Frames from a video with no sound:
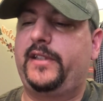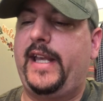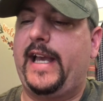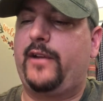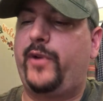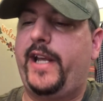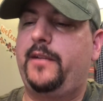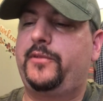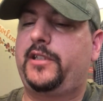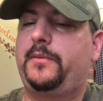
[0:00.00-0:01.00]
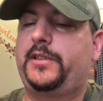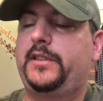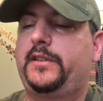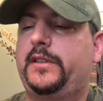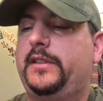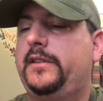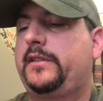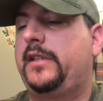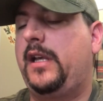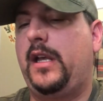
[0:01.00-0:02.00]
They had random substances.
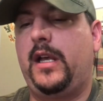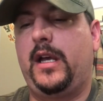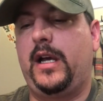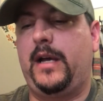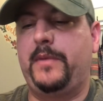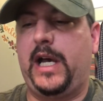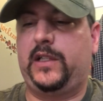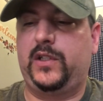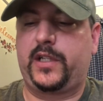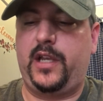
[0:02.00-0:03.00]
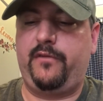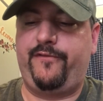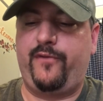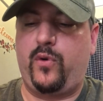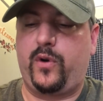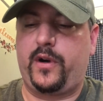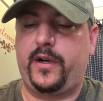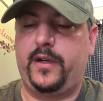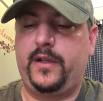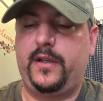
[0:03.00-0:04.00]
I'm not looking
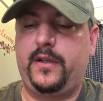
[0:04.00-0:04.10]
for,